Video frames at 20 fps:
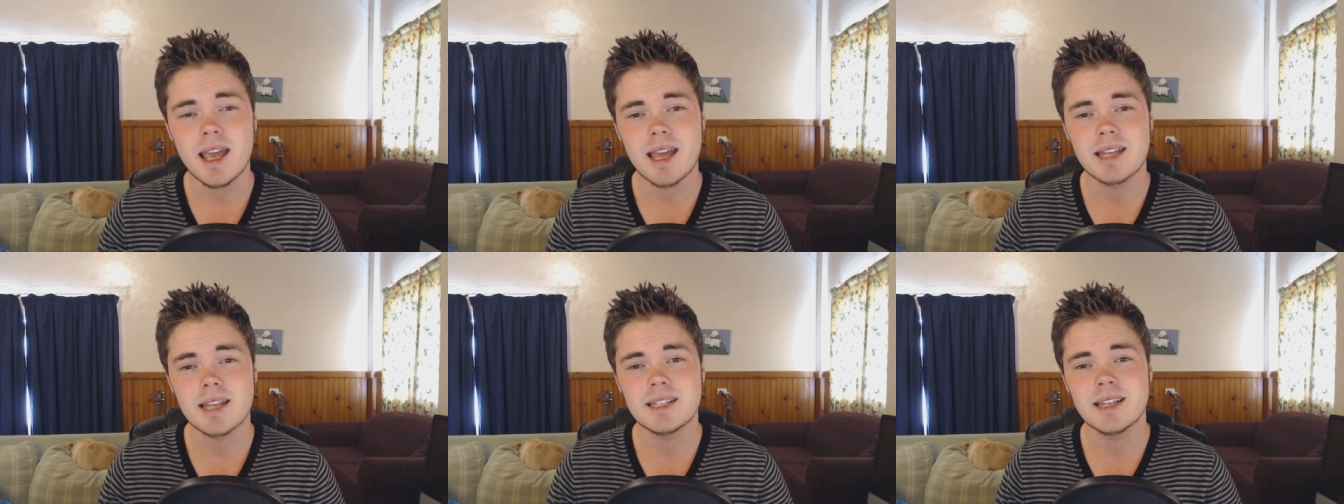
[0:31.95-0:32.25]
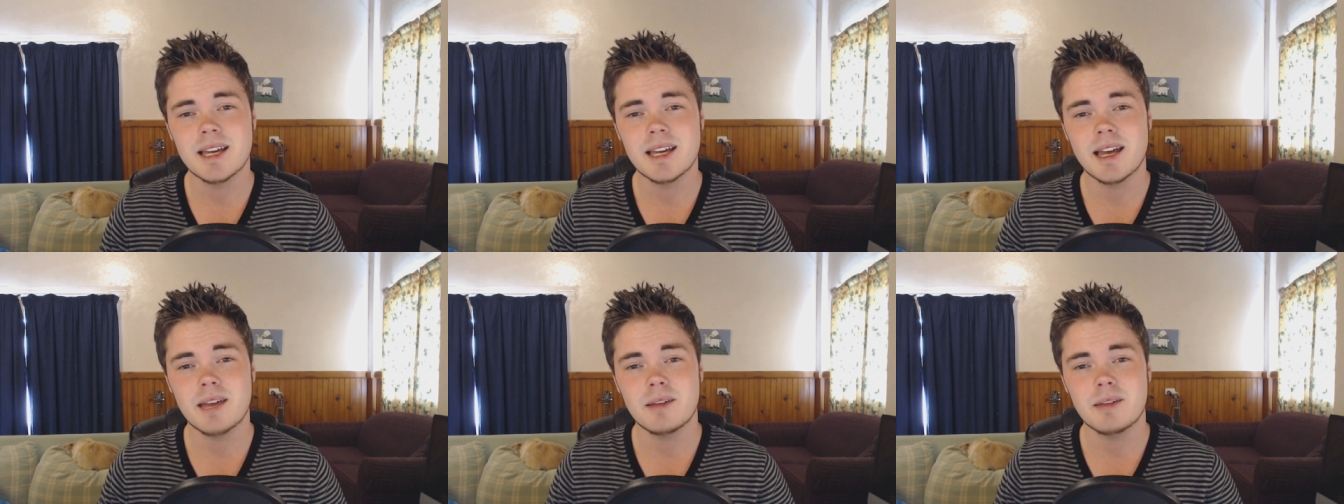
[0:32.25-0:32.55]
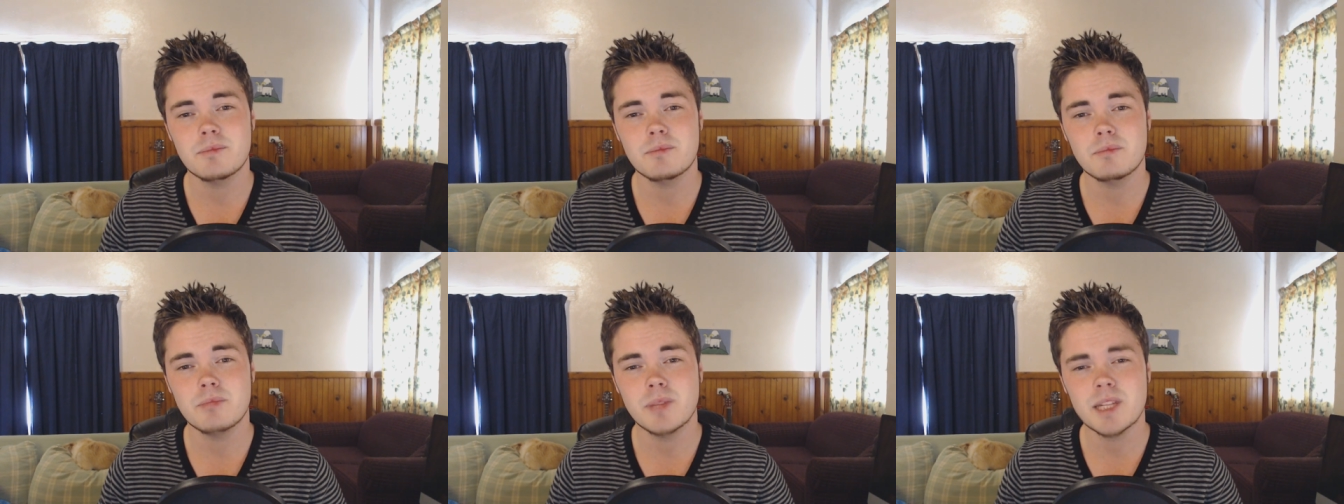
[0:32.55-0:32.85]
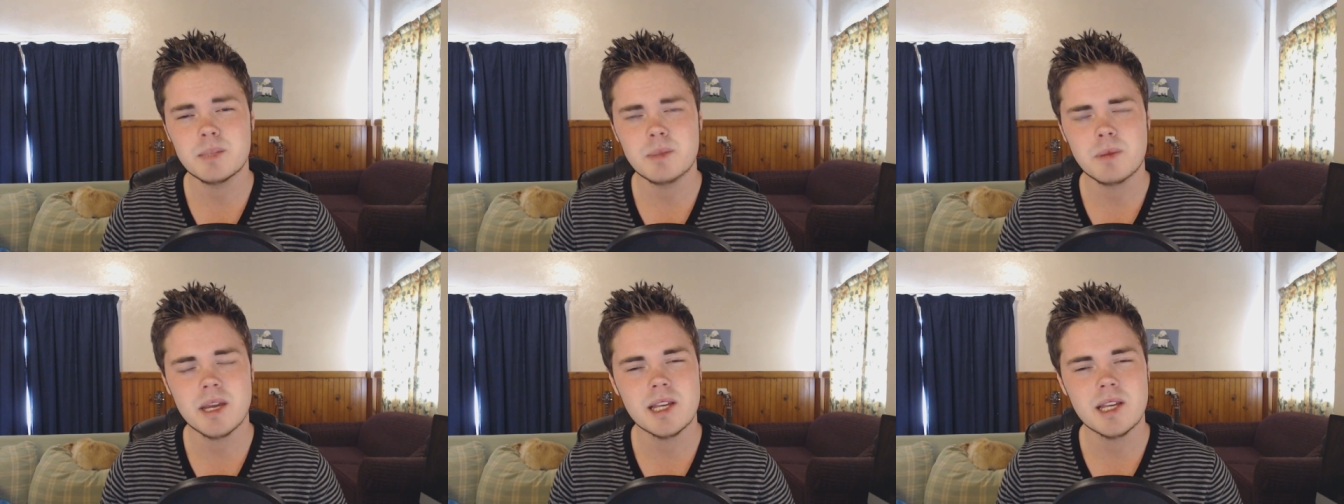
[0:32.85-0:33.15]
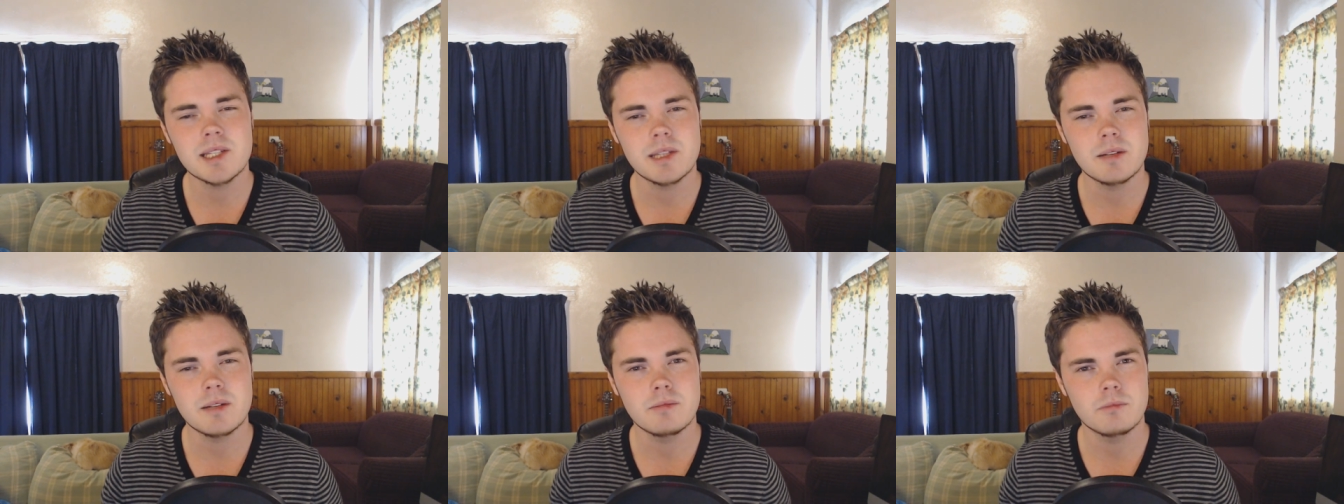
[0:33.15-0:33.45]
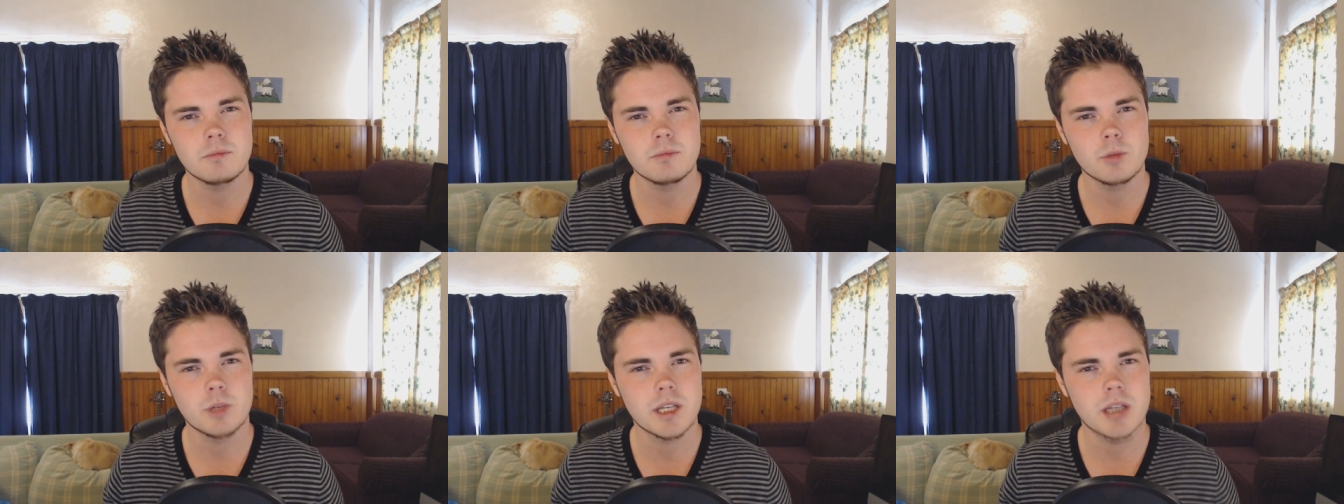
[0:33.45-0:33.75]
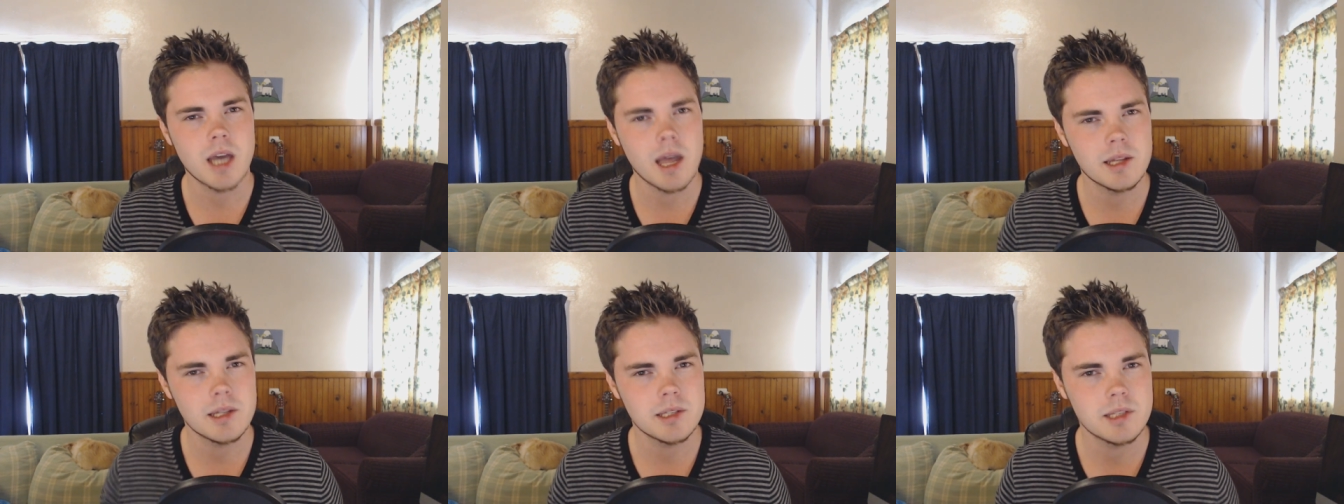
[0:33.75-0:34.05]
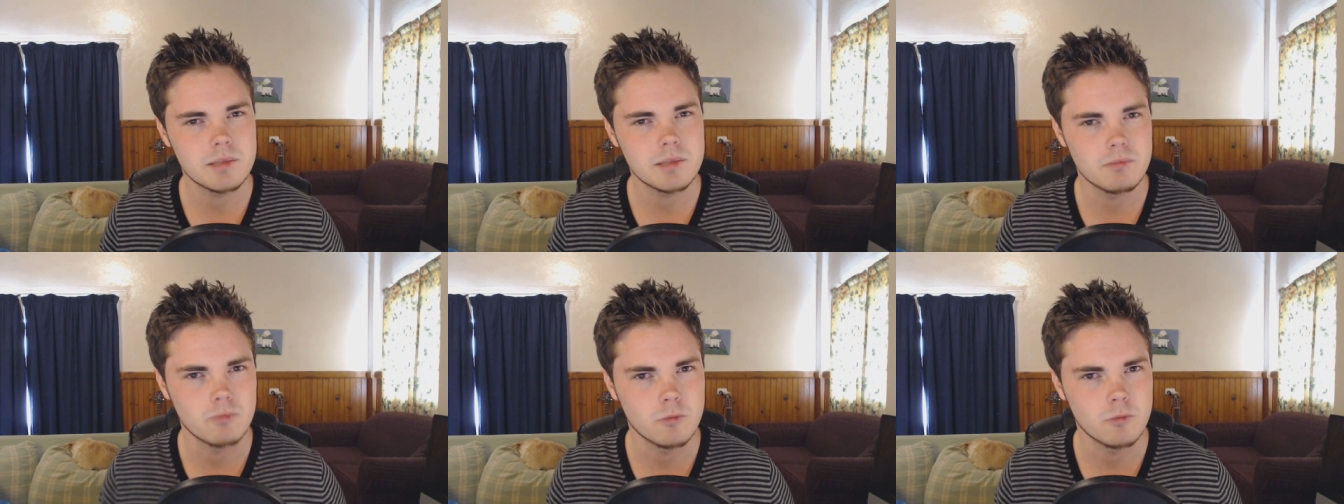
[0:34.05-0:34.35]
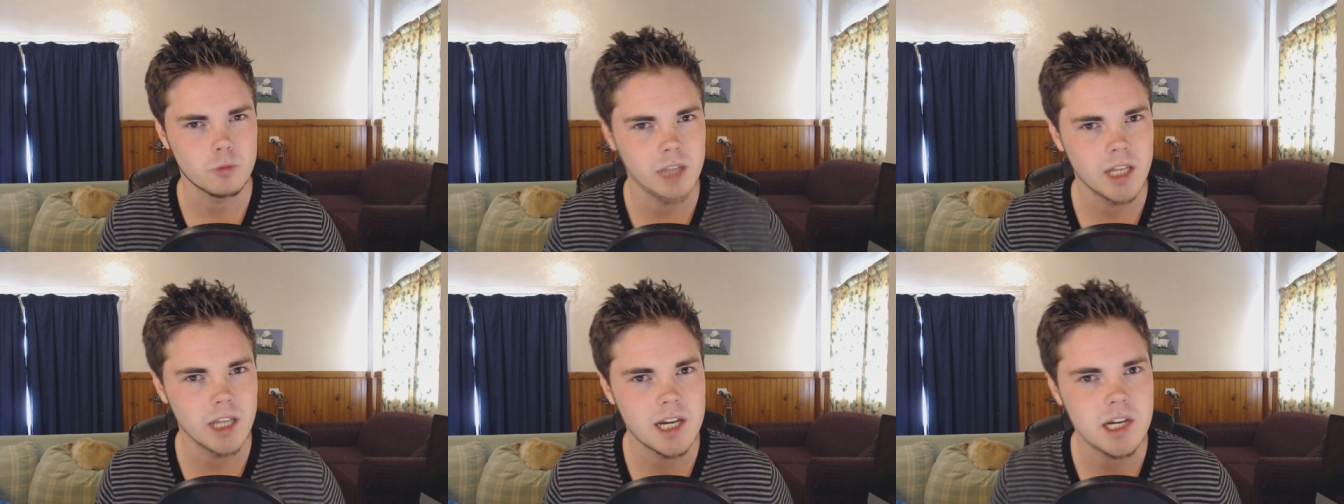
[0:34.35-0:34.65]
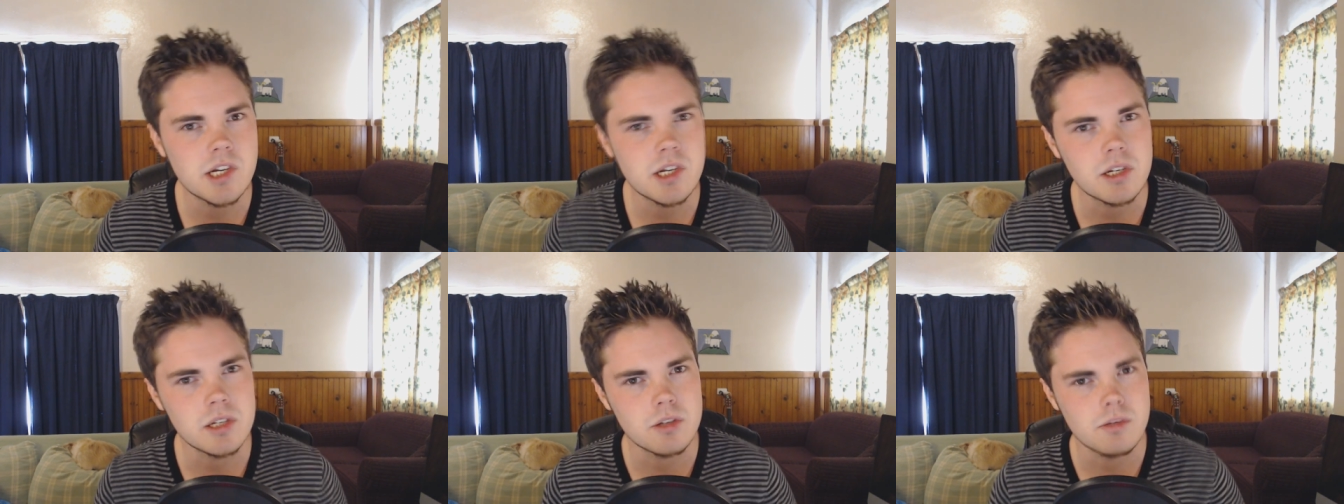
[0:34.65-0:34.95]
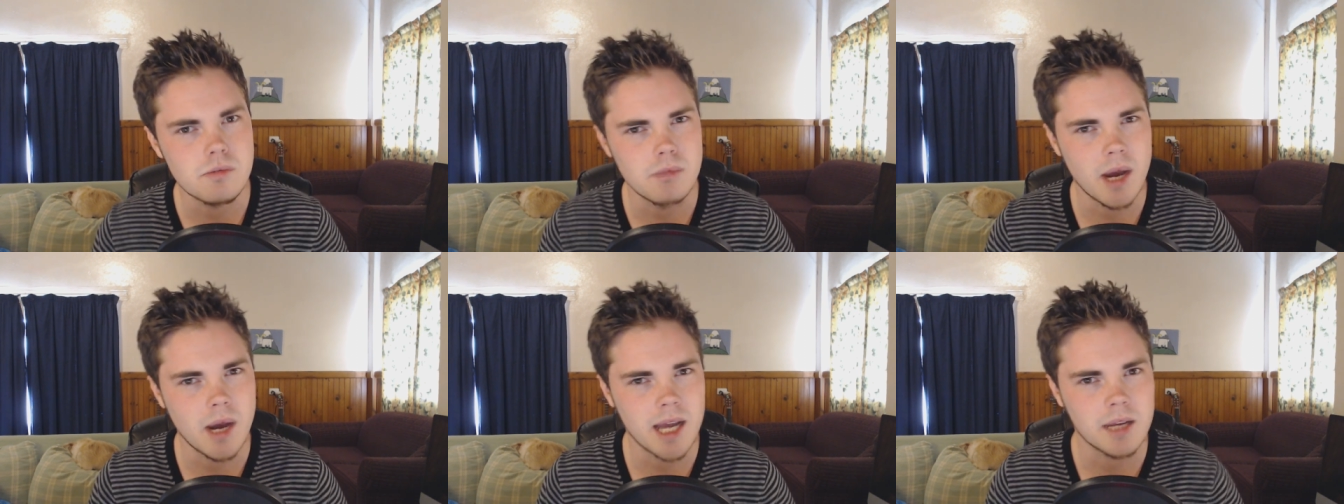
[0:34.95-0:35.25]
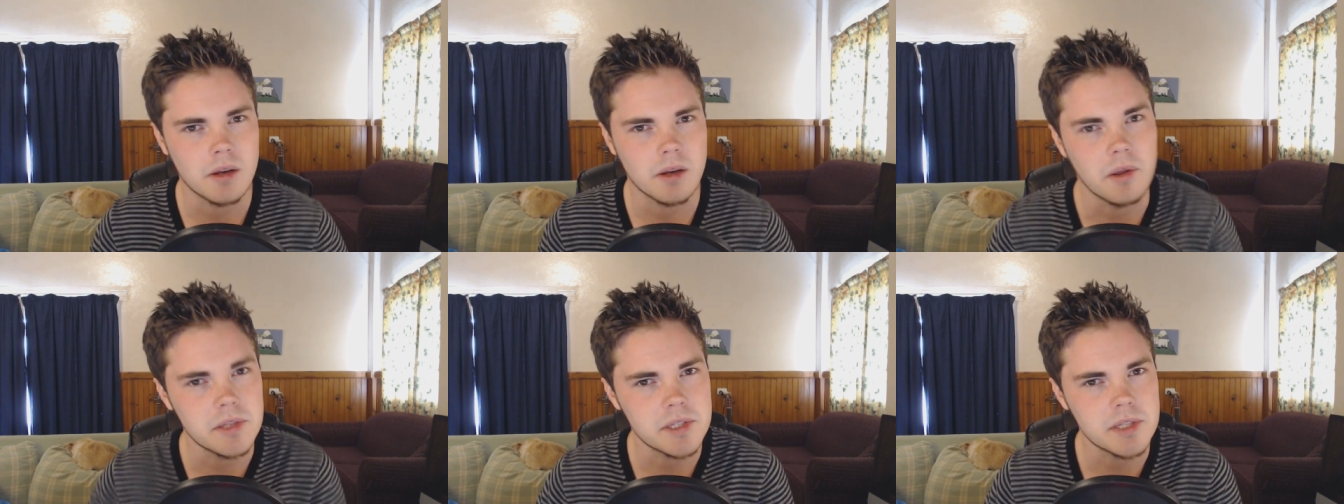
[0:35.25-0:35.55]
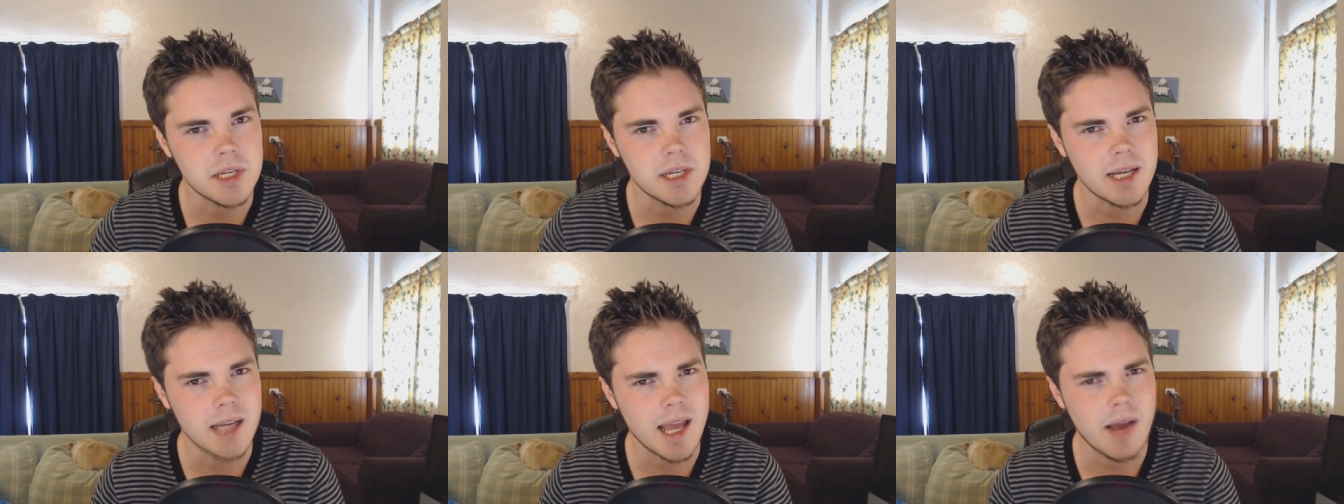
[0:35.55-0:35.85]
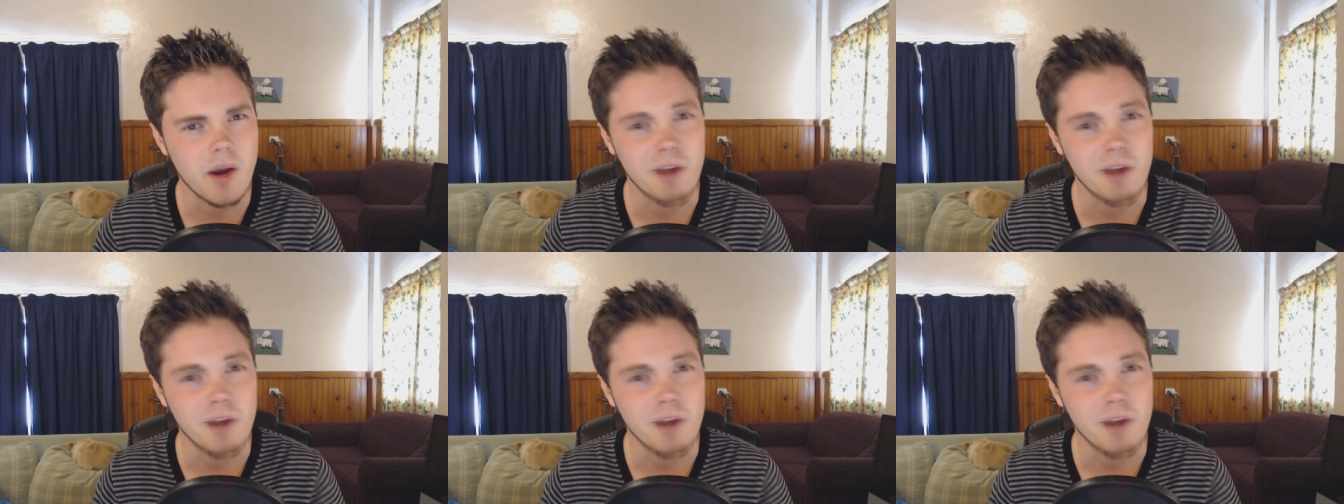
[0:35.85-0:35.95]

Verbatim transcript: and uh, Let's Plays in regards in relation to my content,